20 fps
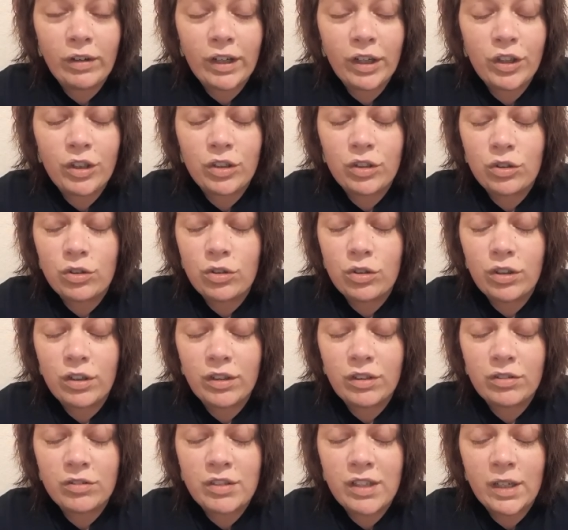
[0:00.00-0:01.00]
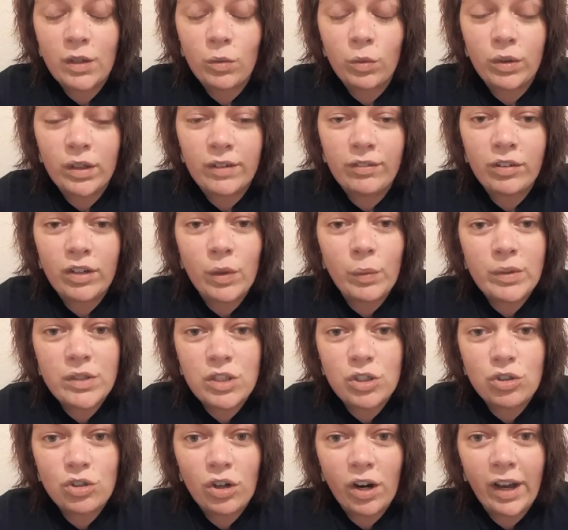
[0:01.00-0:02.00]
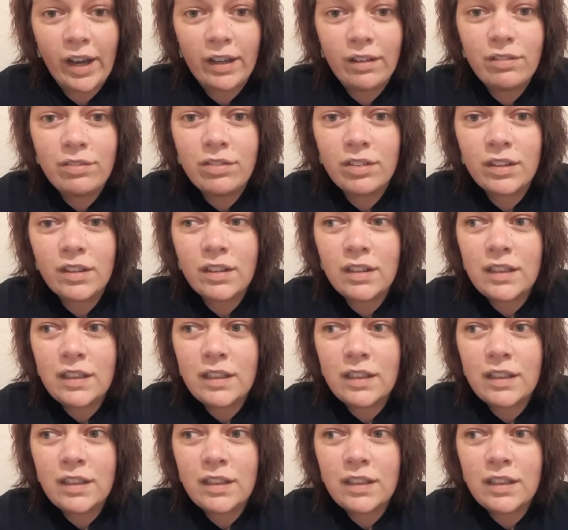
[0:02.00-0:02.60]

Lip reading: It was like whenever I went to drive,